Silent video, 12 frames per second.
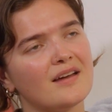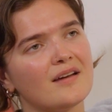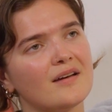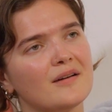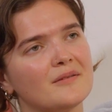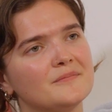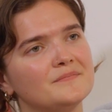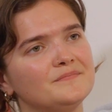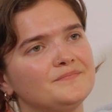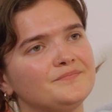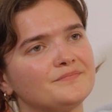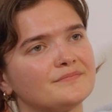
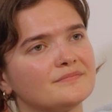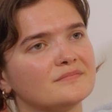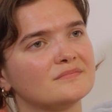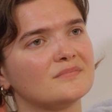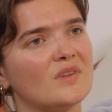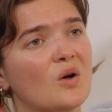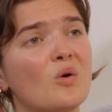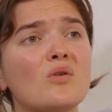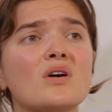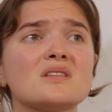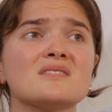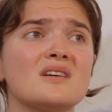or
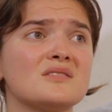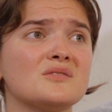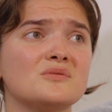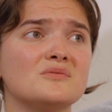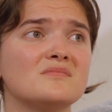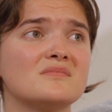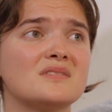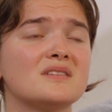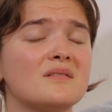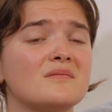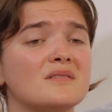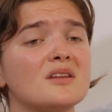unsubtle,
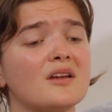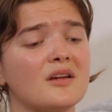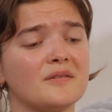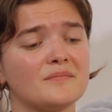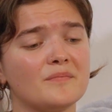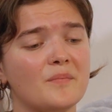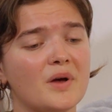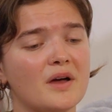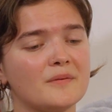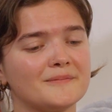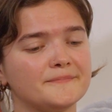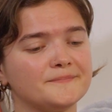some, you know. But